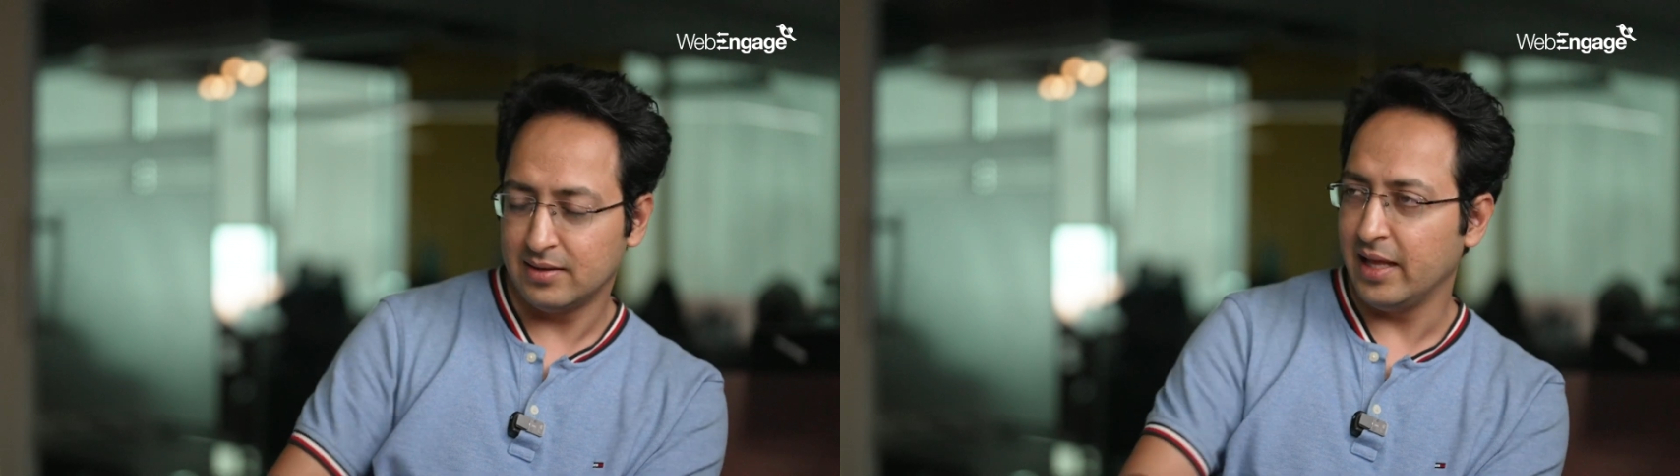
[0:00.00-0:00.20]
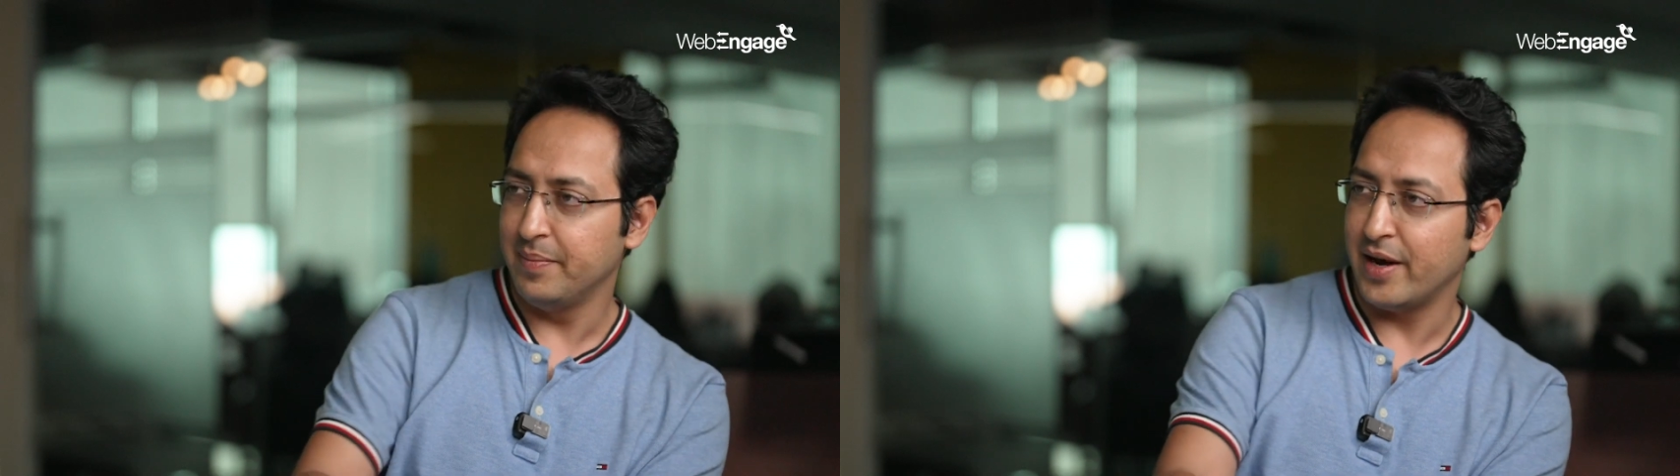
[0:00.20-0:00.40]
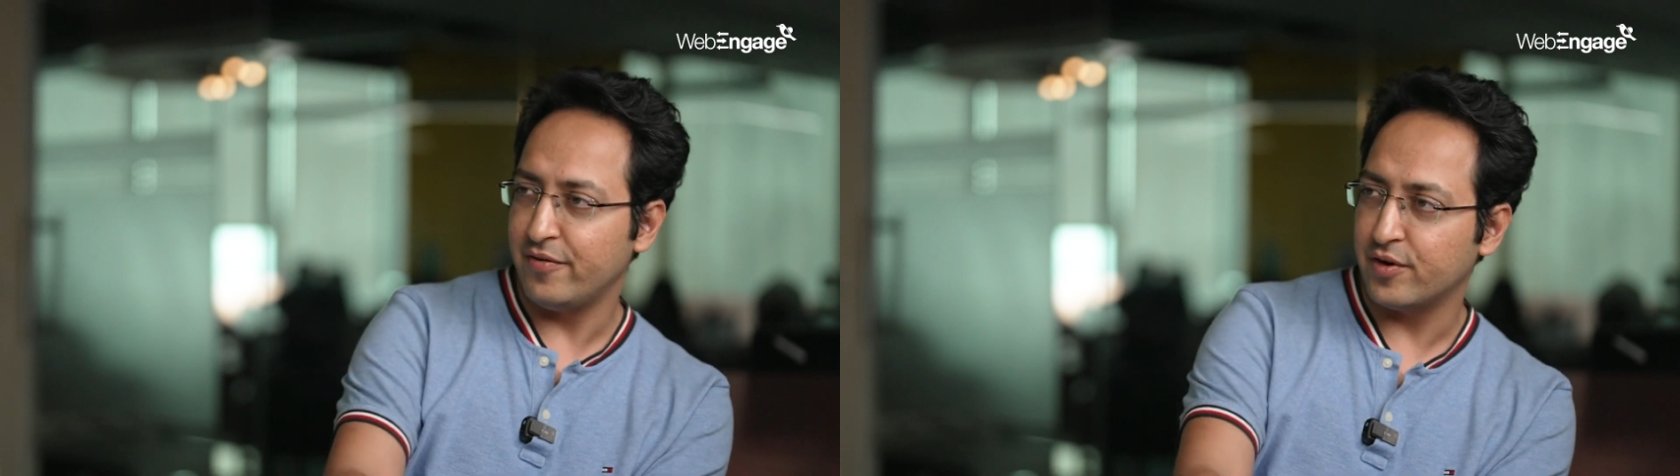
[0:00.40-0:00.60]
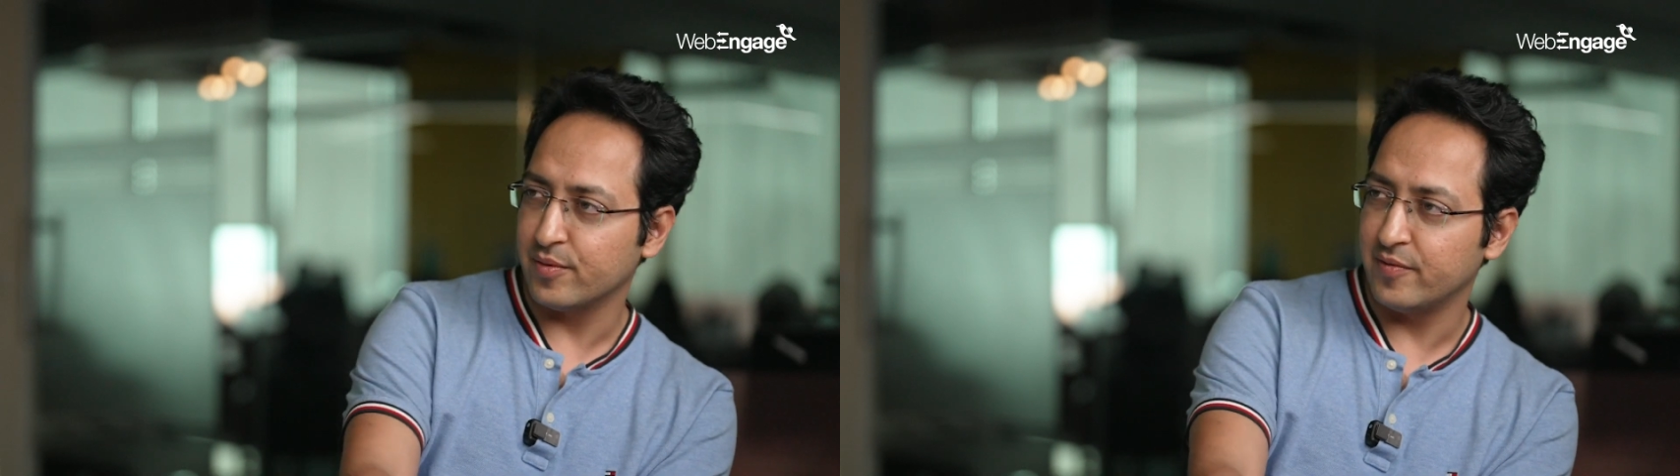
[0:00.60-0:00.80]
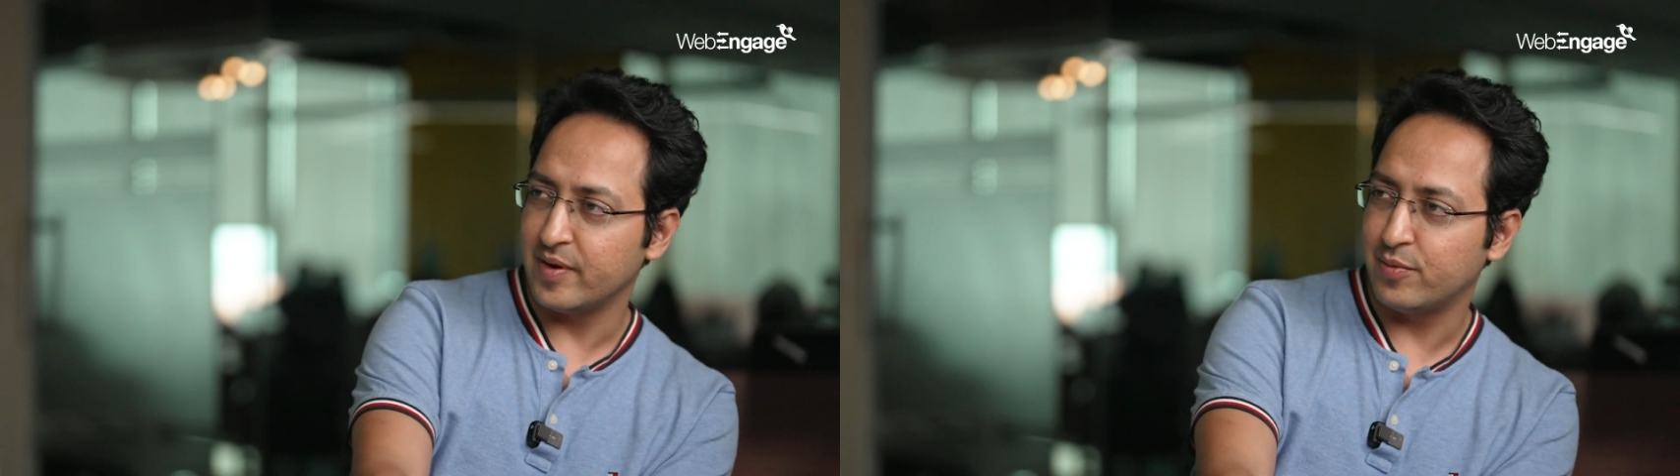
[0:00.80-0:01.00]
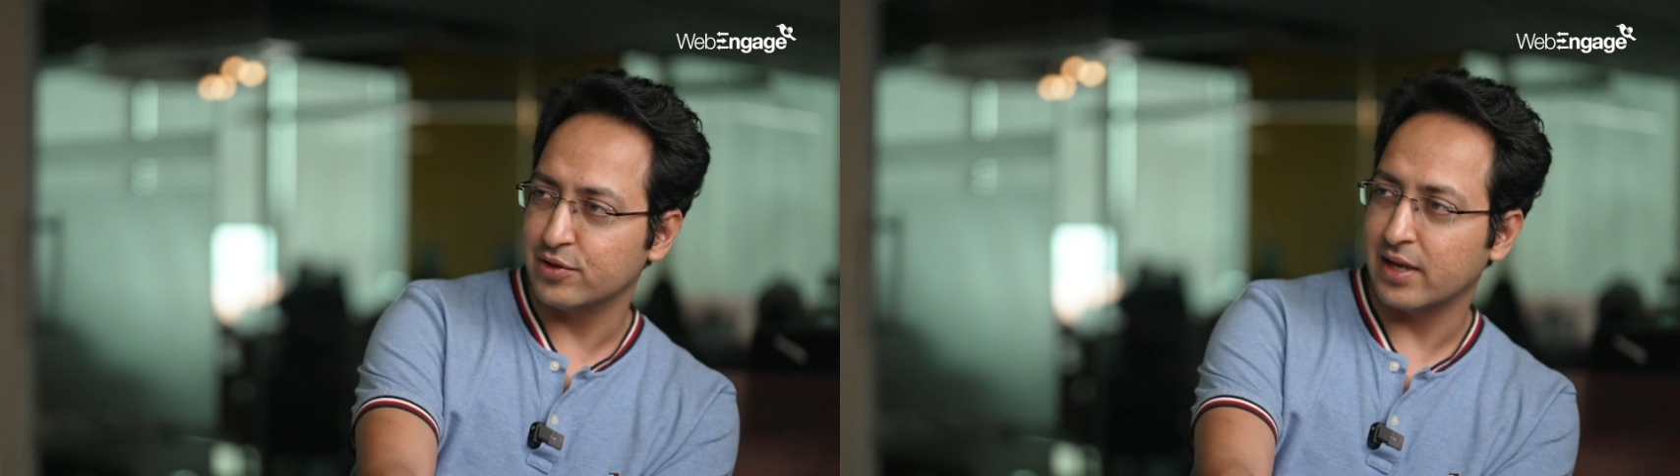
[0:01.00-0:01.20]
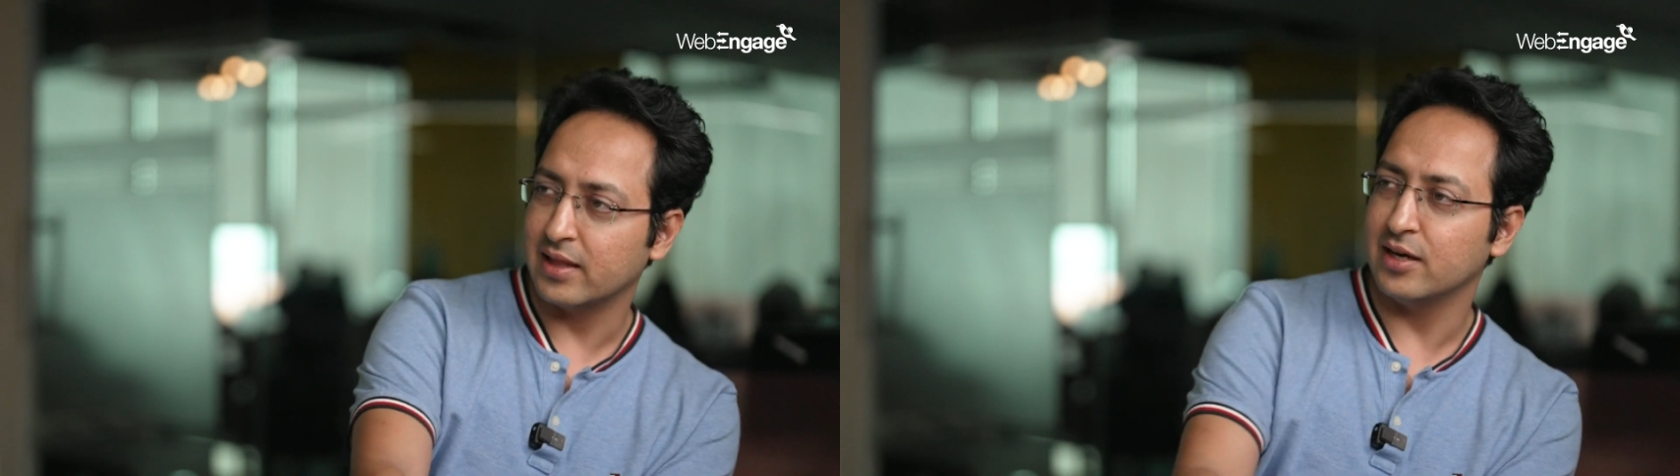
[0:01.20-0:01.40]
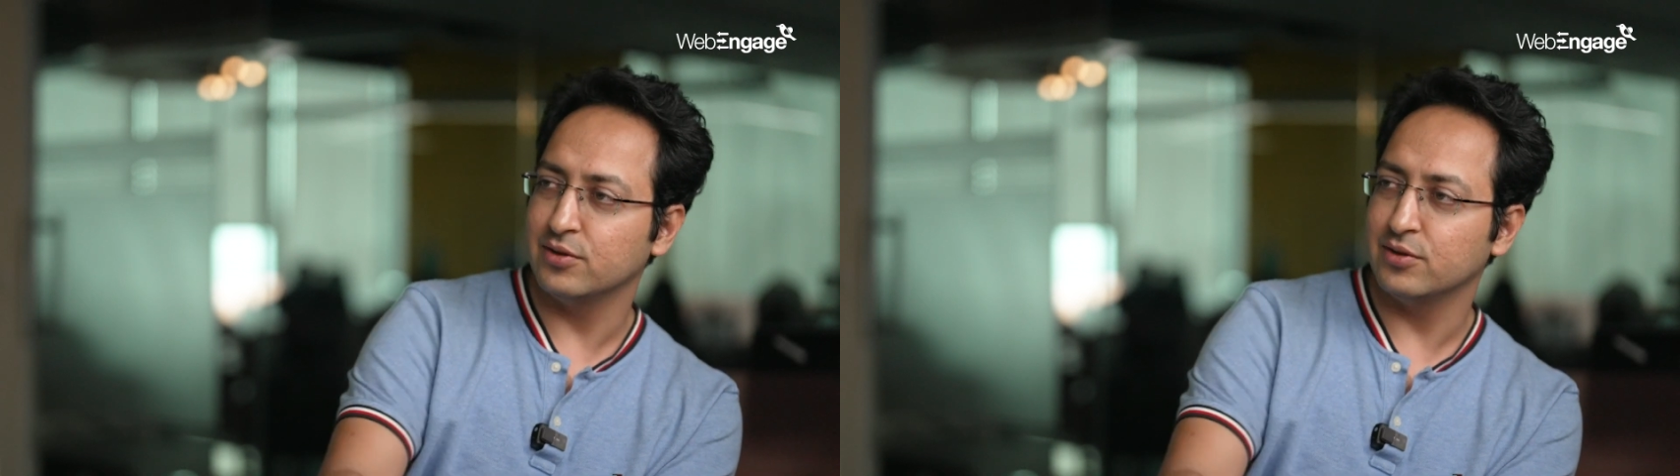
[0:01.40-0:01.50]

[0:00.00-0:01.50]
they'll benefit from a web push like that.